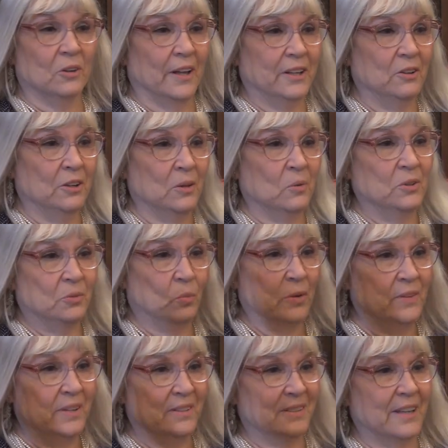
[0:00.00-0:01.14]
sort of like you can
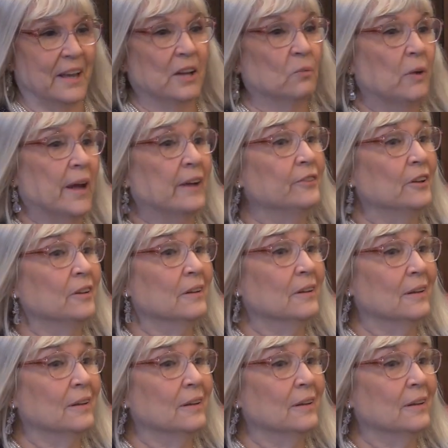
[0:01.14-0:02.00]
win these like a raffle.